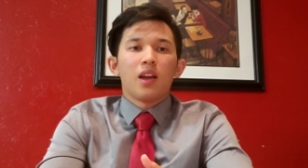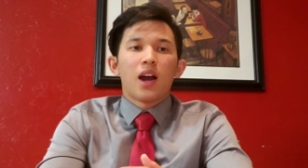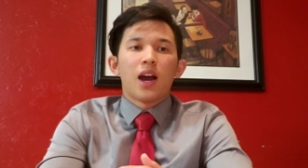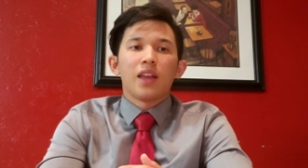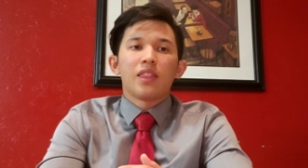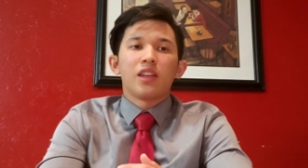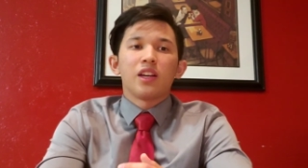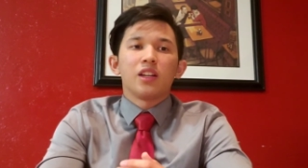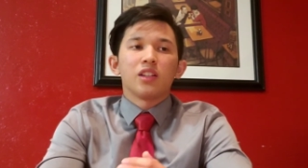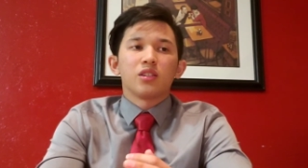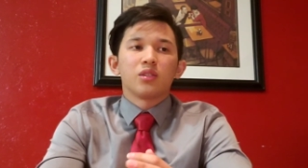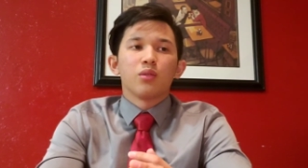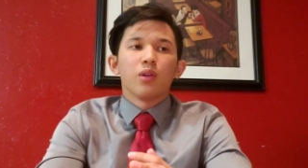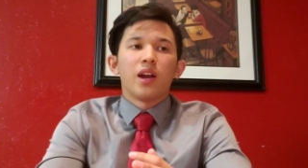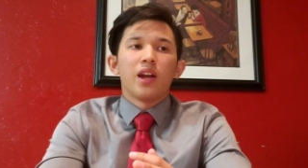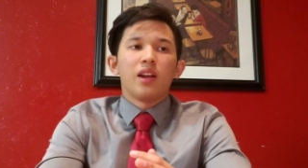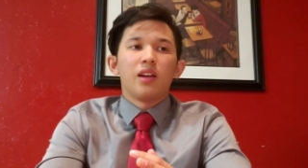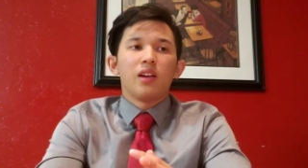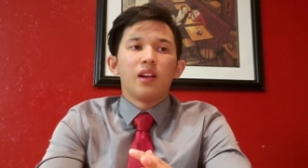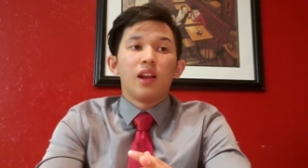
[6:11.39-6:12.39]
I think it's
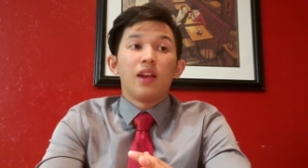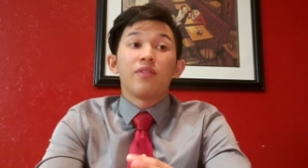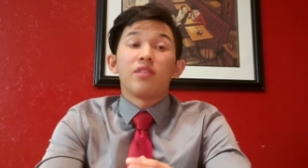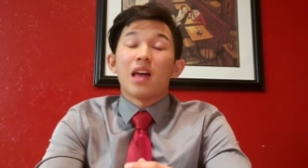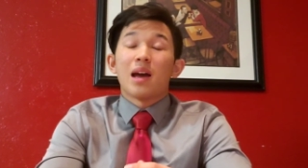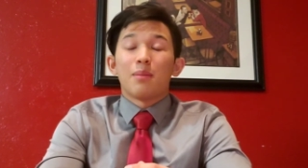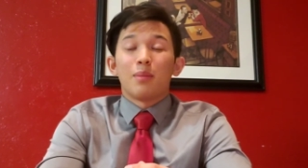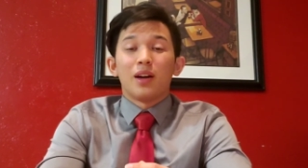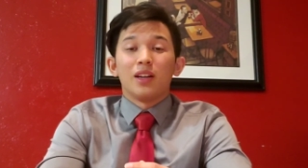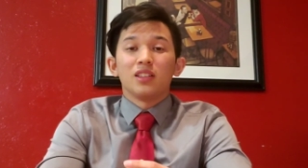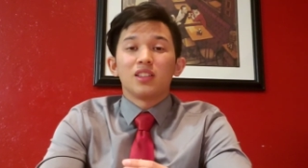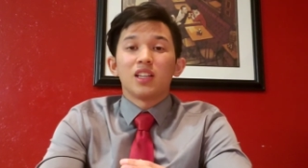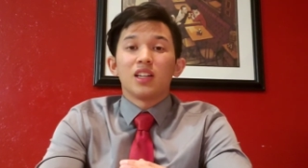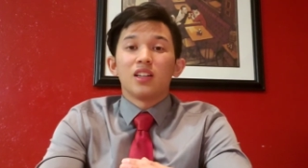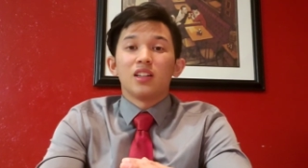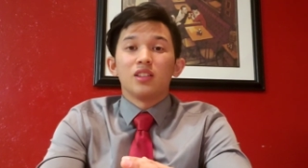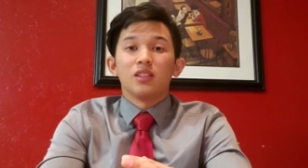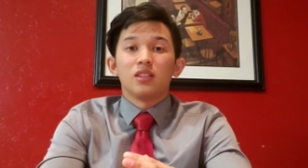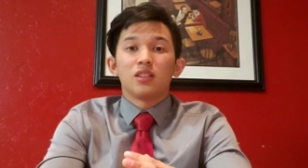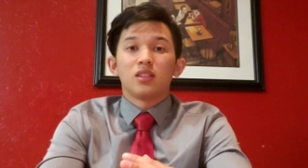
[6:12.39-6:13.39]
great if that
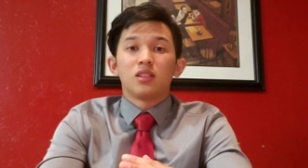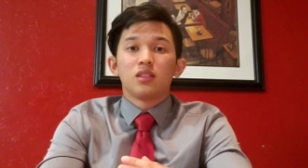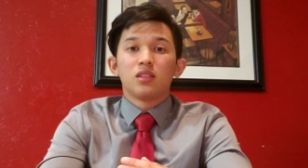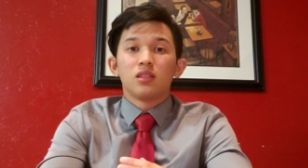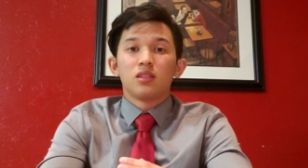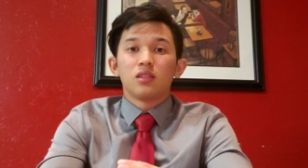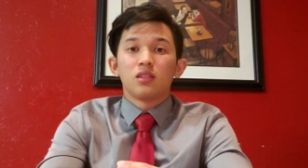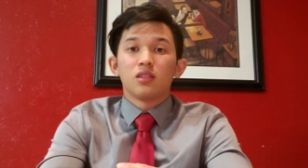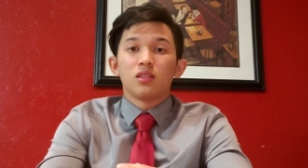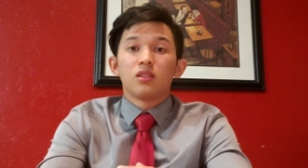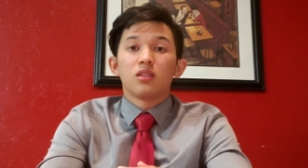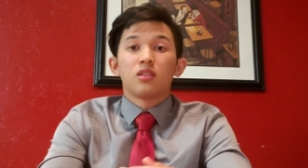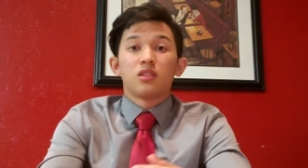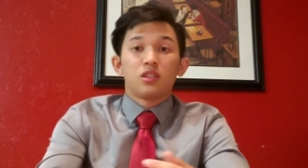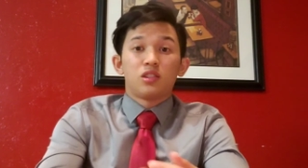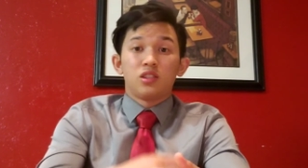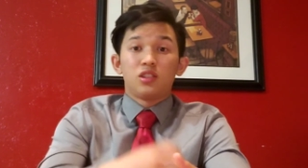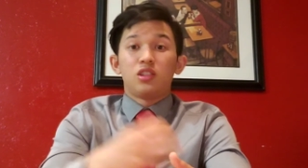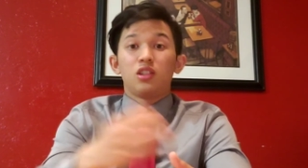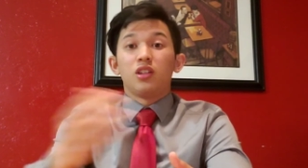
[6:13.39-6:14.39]
mindset is
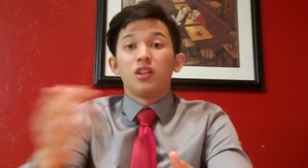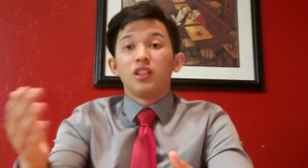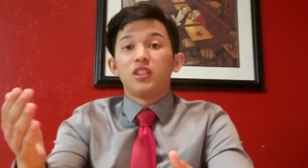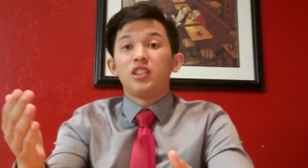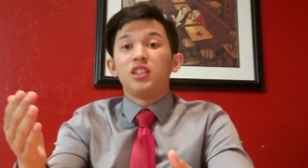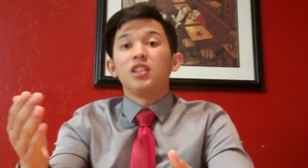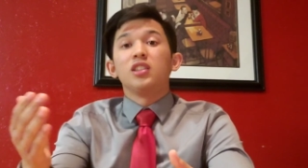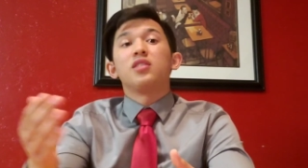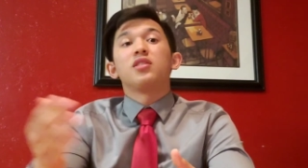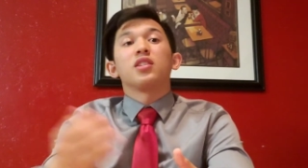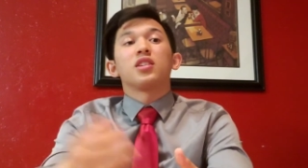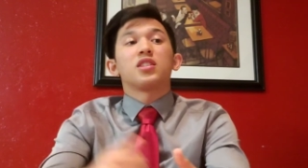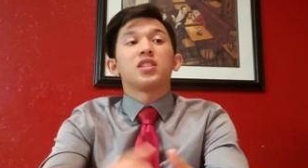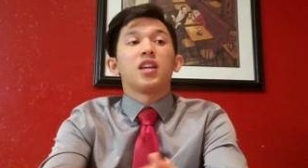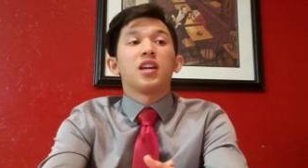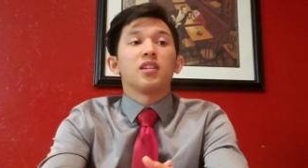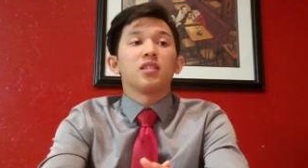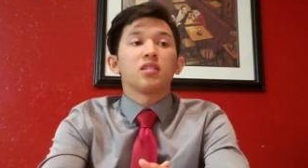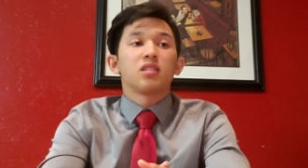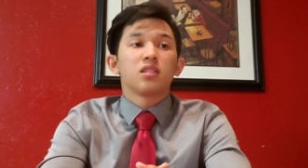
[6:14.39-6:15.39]
to achieve
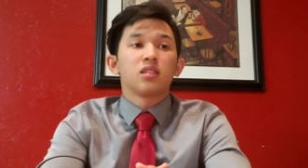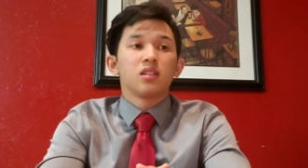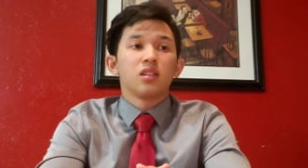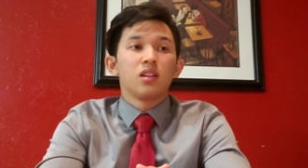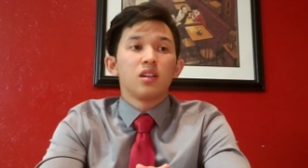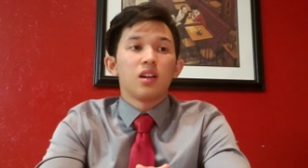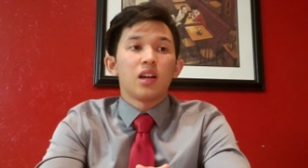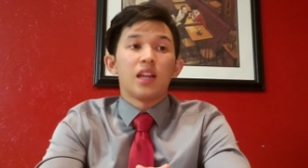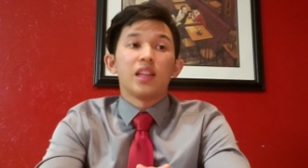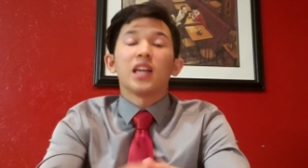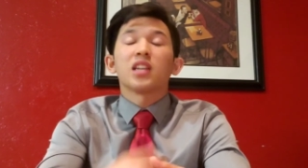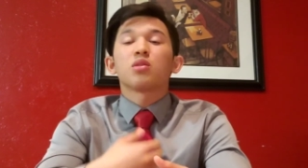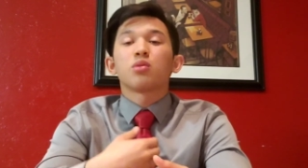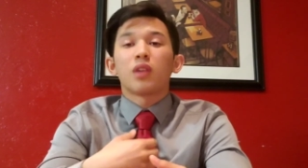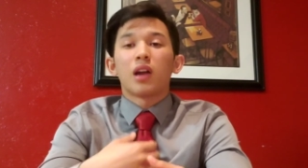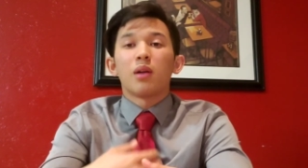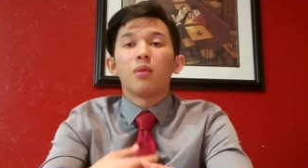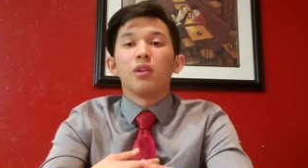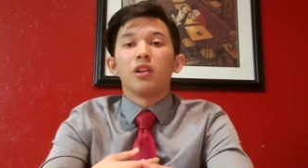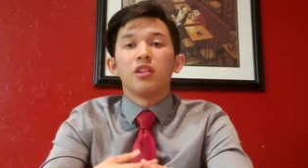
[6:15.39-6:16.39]
success. And that's what
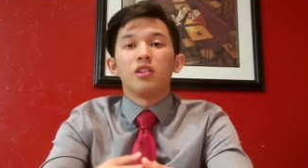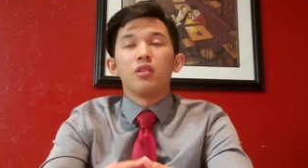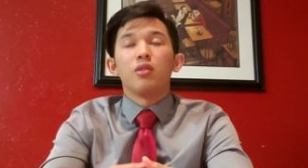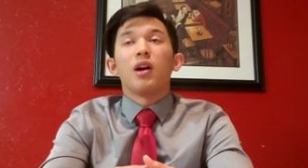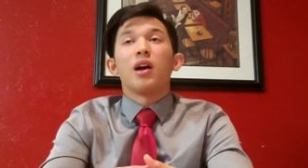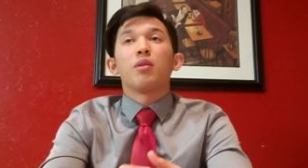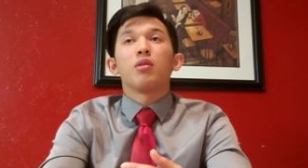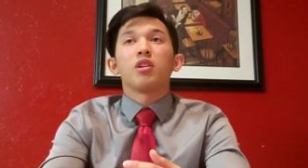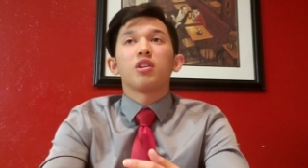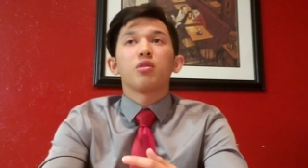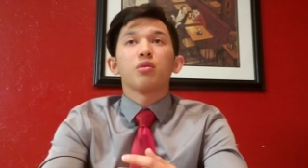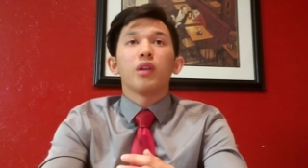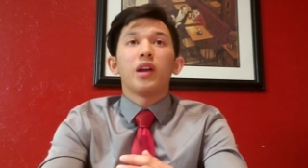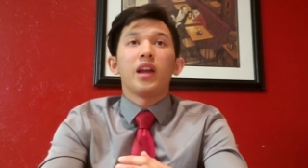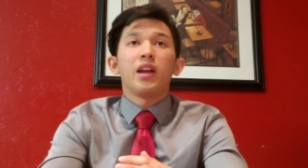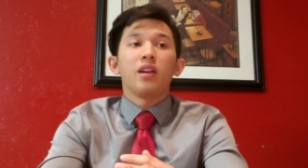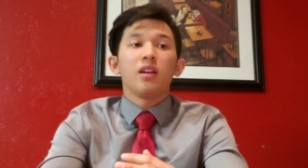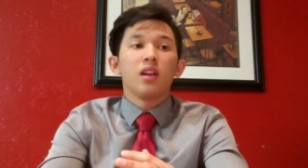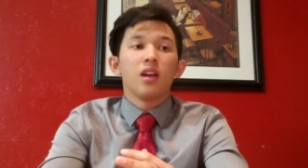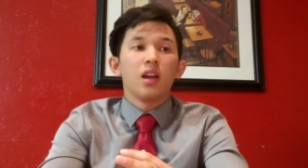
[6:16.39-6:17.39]
I want to do. I want to
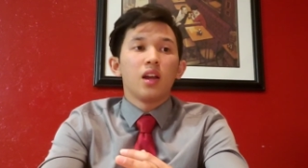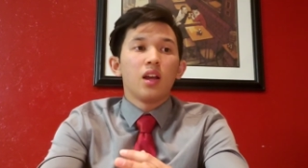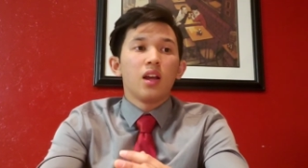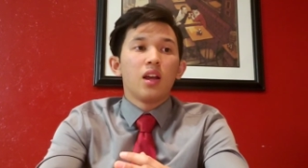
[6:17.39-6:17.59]
create